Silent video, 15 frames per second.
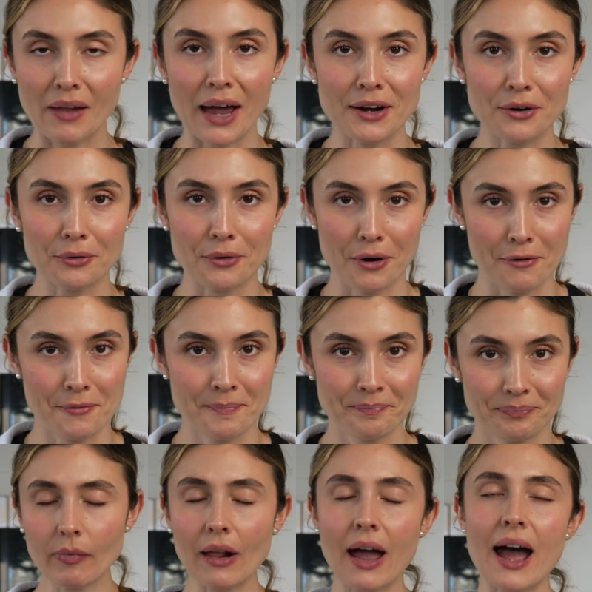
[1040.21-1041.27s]
I don't know.
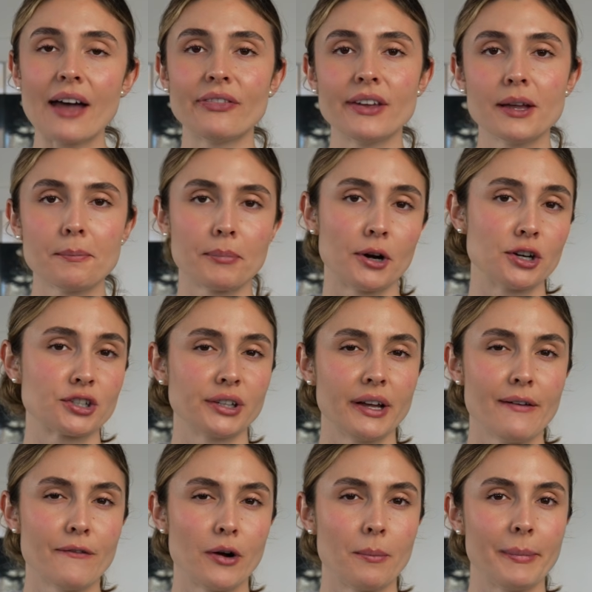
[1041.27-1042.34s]
I think
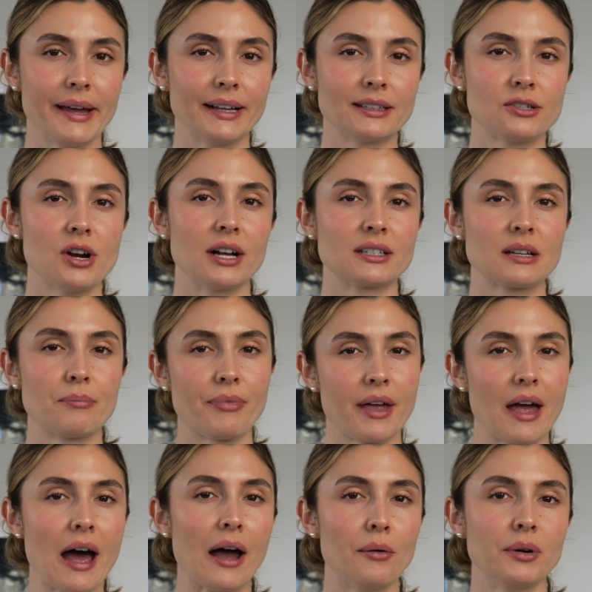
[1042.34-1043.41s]
personally for me, it's not
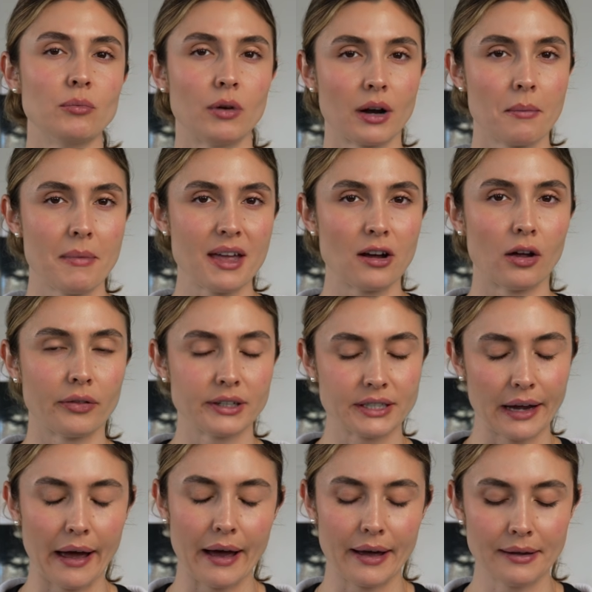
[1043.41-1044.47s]
something I would want to make all the
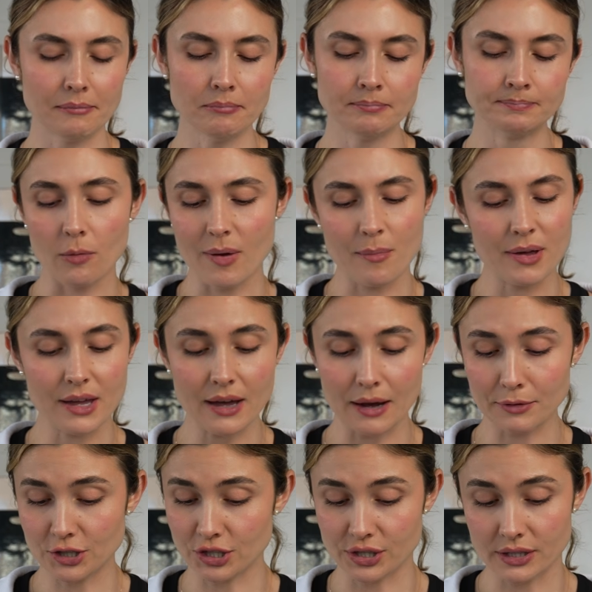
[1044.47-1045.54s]
time. Or maybe
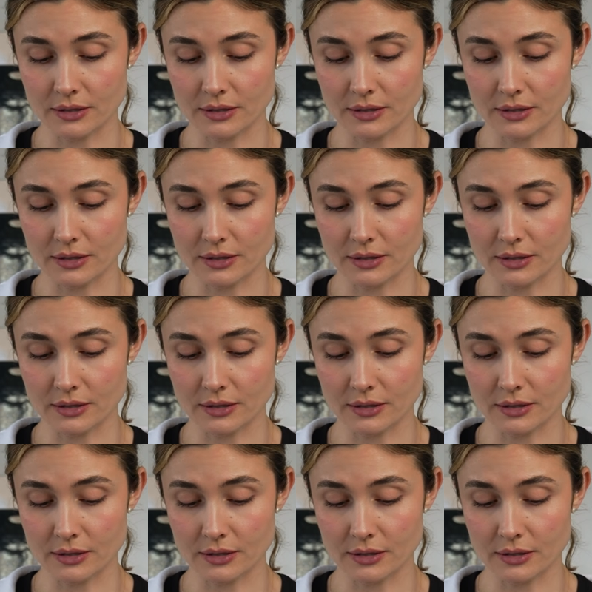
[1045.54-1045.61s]
I'd